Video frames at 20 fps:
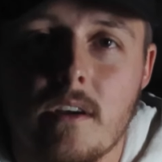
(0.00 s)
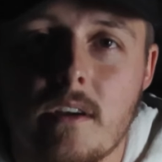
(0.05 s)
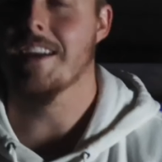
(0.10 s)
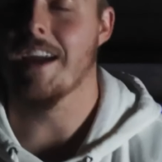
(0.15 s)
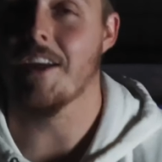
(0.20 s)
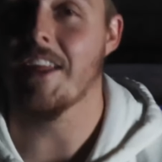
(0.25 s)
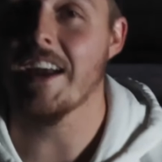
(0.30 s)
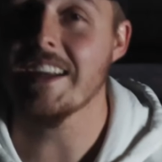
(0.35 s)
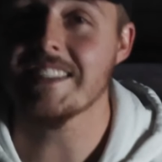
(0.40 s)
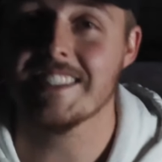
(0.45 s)

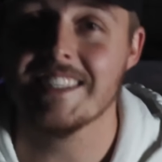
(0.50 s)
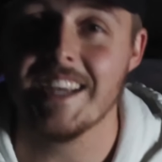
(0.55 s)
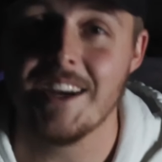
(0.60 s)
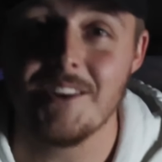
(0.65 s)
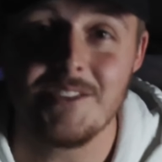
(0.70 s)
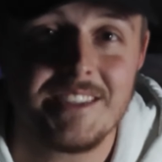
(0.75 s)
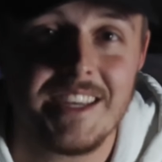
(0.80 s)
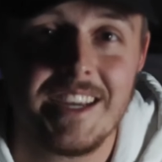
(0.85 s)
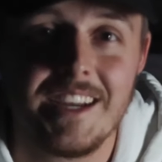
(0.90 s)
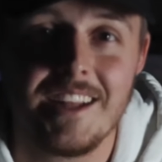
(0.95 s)
Now that
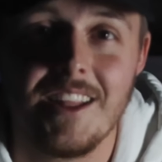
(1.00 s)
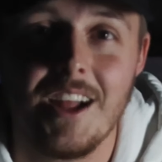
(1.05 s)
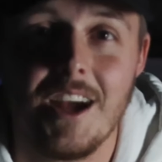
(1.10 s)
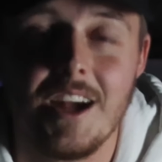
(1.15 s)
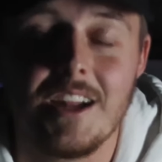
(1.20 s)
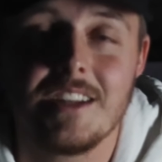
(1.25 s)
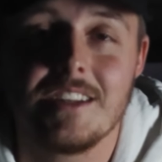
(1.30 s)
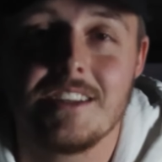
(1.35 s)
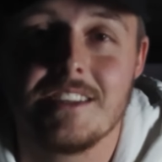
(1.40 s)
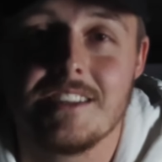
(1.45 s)
sounds like a
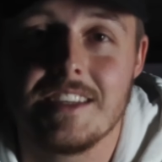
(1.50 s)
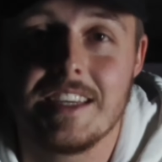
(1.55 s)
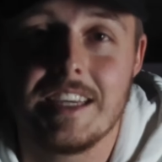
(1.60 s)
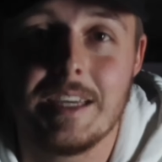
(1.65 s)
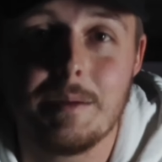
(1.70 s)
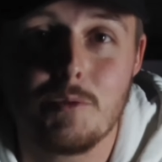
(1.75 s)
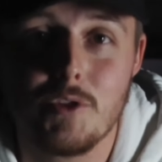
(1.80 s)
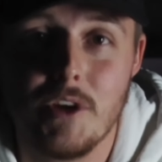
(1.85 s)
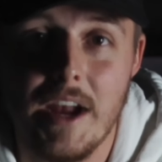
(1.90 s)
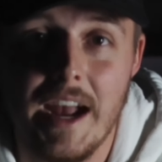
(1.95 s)
lot to
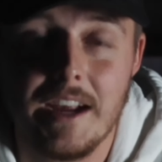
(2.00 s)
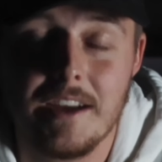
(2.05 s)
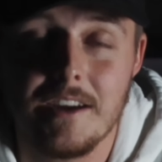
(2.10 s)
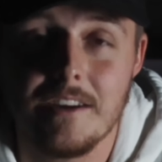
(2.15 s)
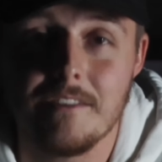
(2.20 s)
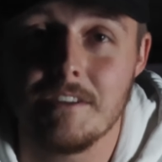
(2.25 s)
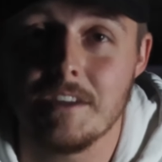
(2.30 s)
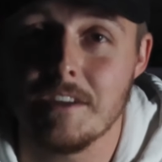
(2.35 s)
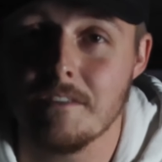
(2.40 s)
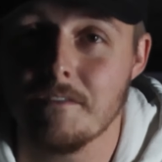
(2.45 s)
keep track
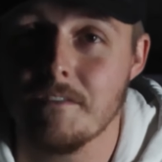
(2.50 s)
of and to